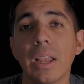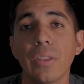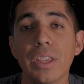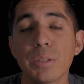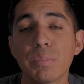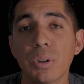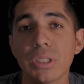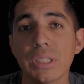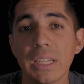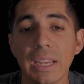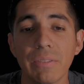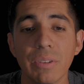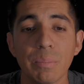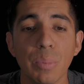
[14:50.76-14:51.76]
Now, this person
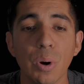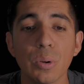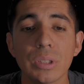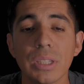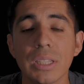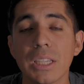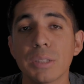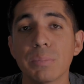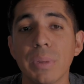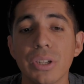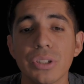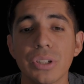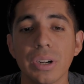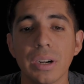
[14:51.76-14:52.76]
even posted this
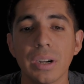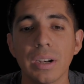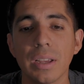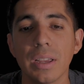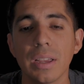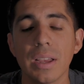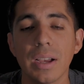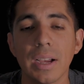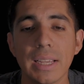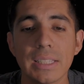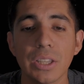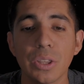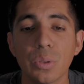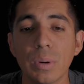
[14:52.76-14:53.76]
picture.
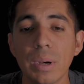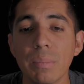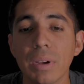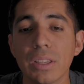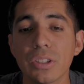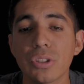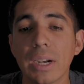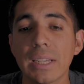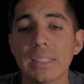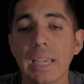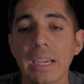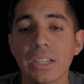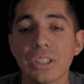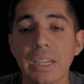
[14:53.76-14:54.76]
It's the three month
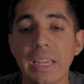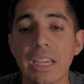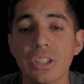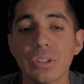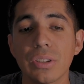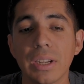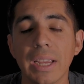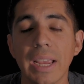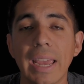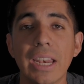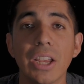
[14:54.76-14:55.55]
transaction history and